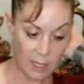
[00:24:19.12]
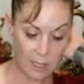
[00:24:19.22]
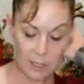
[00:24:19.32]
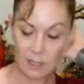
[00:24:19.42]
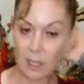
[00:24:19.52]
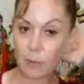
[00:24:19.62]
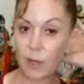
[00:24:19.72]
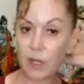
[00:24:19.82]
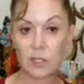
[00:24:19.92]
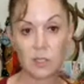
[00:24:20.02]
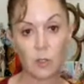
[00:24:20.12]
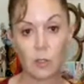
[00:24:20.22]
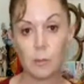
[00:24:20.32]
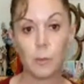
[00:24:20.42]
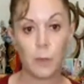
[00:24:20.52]
is a practice
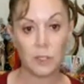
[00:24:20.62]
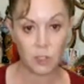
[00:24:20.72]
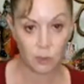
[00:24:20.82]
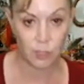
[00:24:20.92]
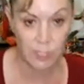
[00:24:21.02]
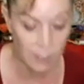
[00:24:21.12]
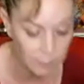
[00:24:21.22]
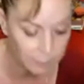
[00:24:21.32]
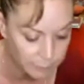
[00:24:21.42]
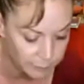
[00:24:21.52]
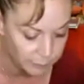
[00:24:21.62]
called Bhastrika.